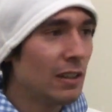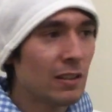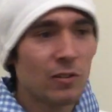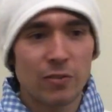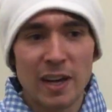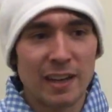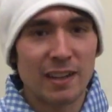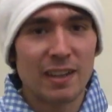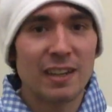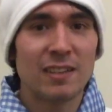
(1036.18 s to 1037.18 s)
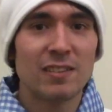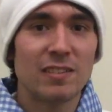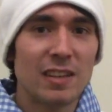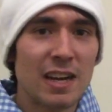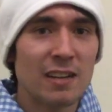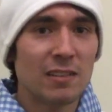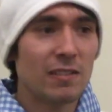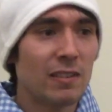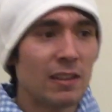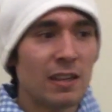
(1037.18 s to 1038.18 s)
it's fine. It's not
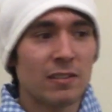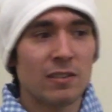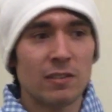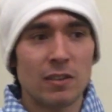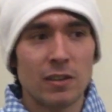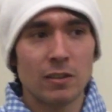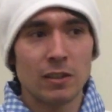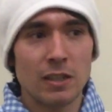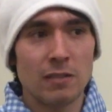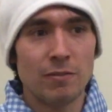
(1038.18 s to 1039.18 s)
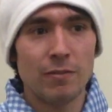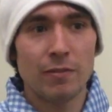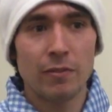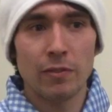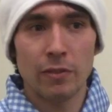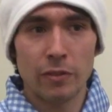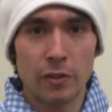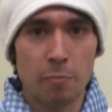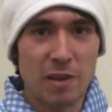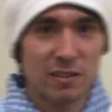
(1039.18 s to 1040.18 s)
necessarily
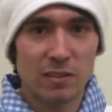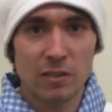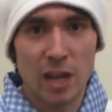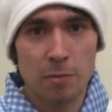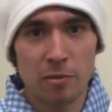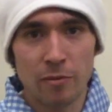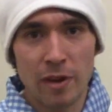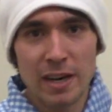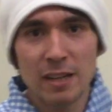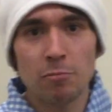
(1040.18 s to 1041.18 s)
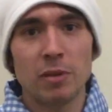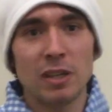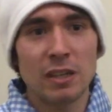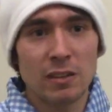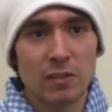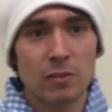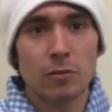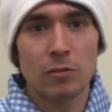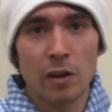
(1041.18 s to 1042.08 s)
the best type of writing, but it's